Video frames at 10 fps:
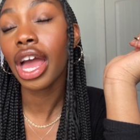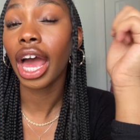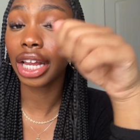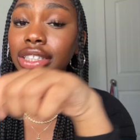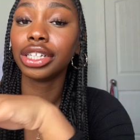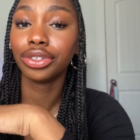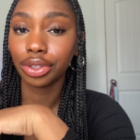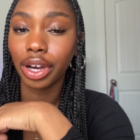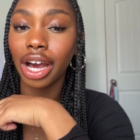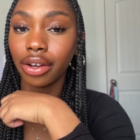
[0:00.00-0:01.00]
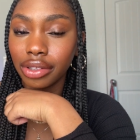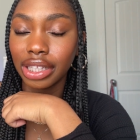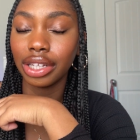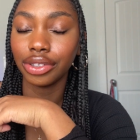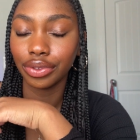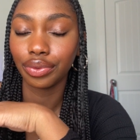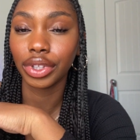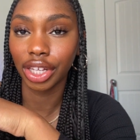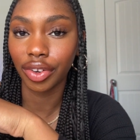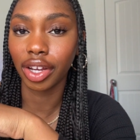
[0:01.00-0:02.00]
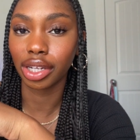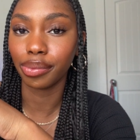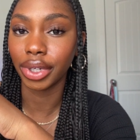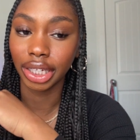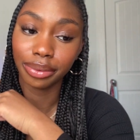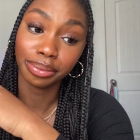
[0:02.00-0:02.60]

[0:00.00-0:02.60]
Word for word: Actually, I do know how. It was really crowded, but